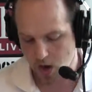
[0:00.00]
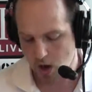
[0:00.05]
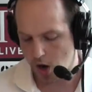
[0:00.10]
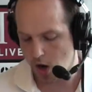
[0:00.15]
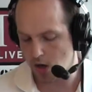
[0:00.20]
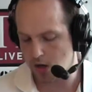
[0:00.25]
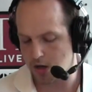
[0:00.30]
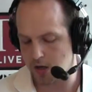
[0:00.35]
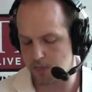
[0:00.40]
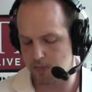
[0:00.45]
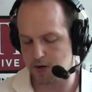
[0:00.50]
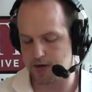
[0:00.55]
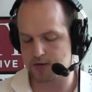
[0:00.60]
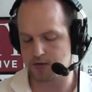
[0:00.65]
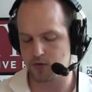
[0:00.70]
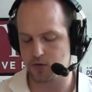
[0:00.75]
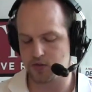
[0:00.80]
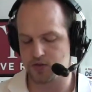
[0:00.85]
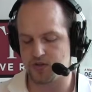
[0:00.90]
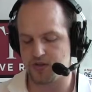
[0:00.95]
All hell
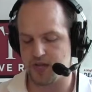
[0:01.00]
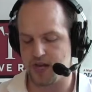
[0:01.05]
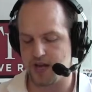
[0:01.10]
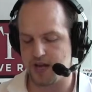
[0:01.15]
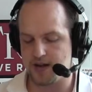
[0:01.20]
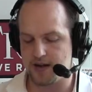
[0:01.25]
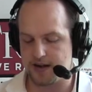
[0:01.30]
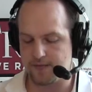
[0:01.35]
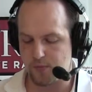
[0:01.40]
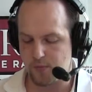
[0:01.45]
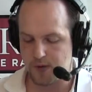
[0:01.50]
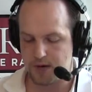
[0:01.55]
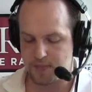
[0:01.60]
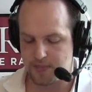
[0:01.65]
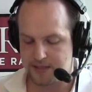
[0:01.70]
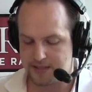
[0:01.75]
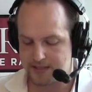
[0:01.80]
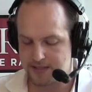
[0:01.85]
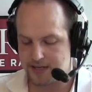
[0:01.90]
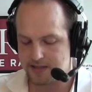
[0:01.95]
breaks loose at the end. Everybody
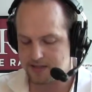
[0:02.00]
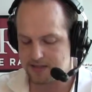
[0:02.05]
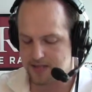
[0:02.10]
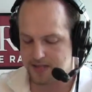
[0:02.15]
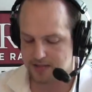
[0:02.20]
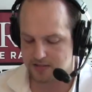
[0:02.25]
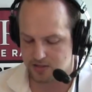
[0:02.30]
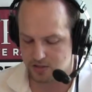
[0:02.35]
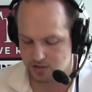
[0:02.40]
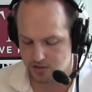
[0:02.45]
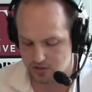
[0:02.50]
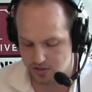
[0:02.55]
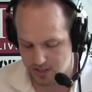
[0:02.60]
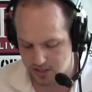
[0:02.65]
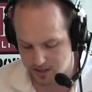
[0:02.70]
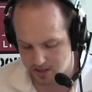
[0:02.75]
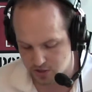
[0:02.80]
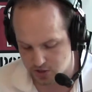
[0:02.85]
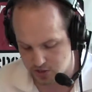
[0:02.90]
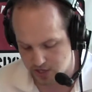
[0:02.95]
beats down Cena
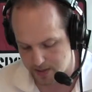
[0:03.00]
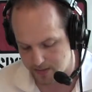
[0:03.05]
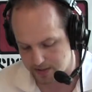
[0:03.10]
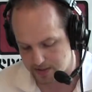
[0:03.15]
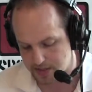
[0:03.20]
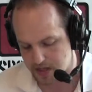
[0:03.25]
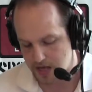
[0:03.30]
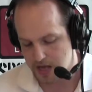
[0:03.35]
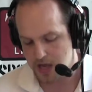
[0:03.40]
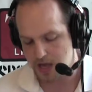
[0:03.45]
and Sheamus.